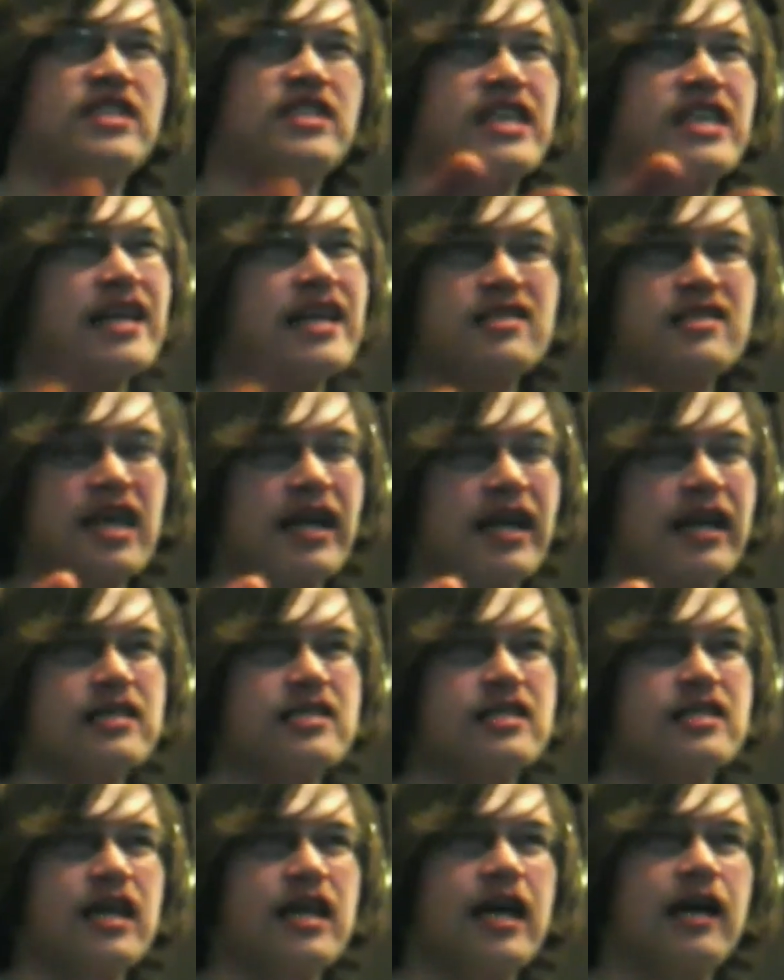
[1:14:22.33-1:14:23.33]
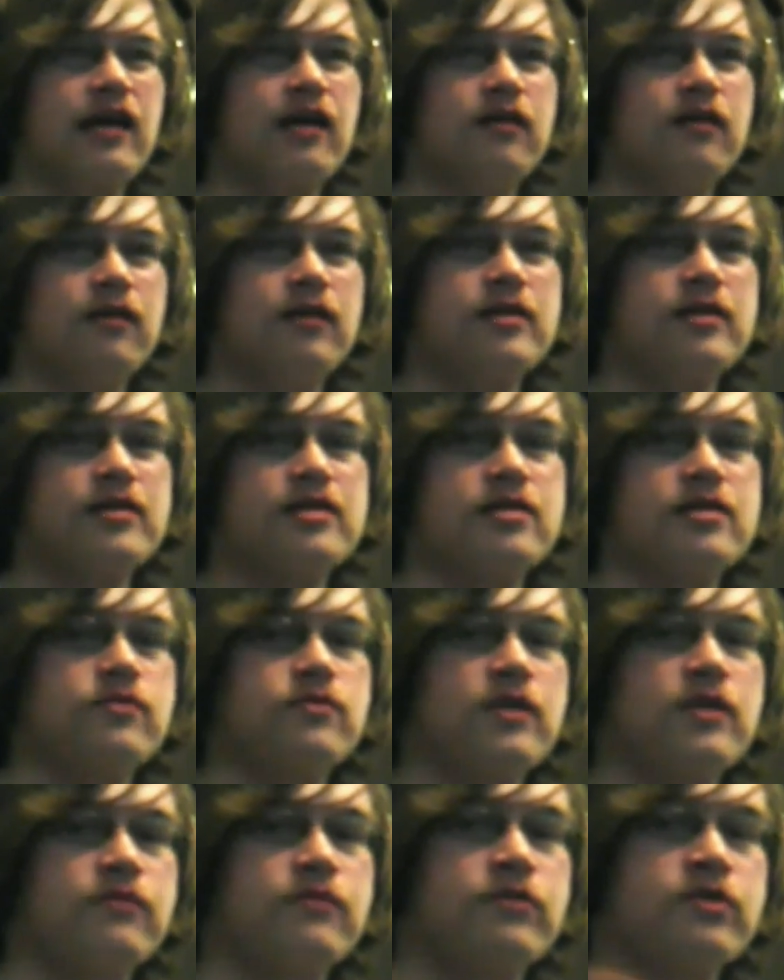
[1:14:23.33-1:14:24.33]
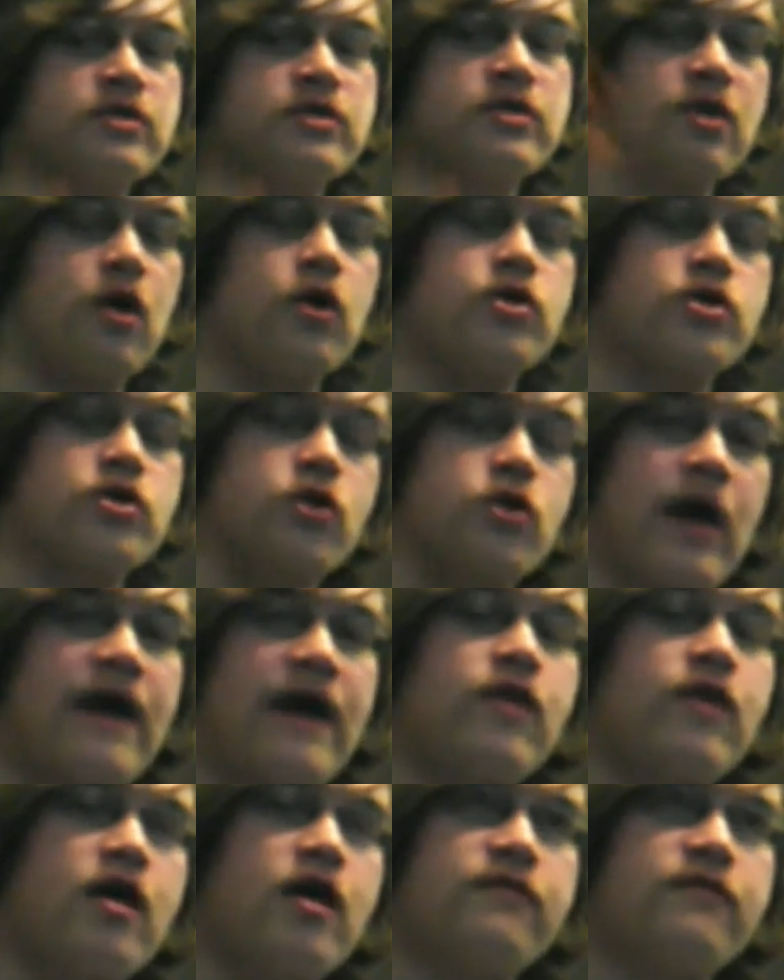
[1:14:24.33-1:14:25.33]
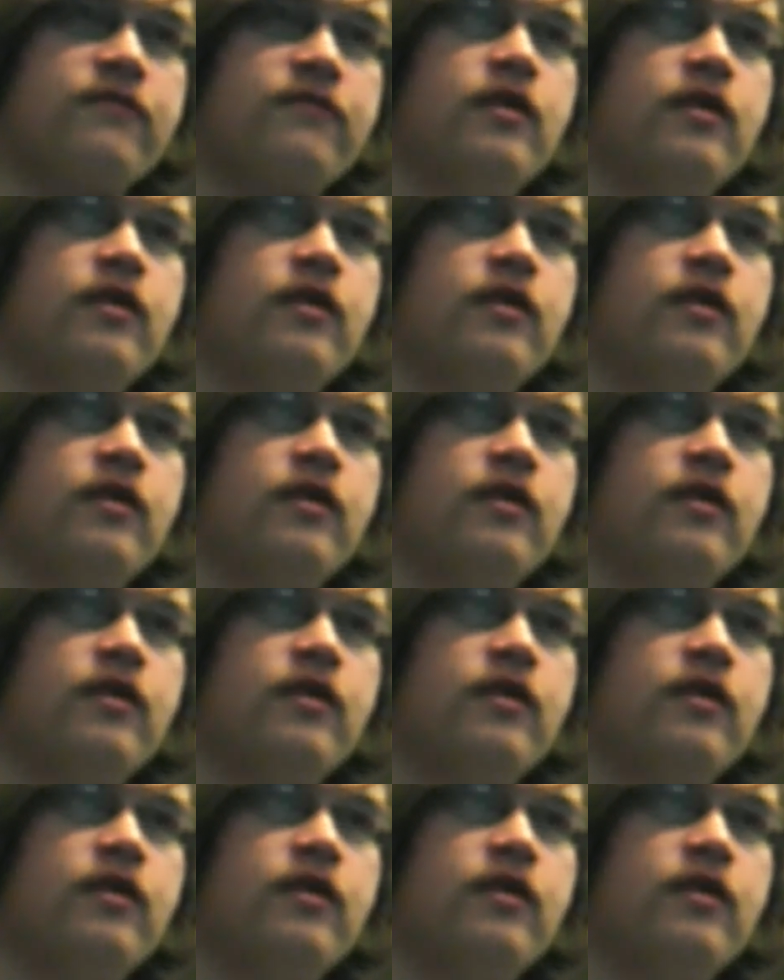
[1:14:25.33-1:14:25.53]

cents, I guess, today, because it was also half off.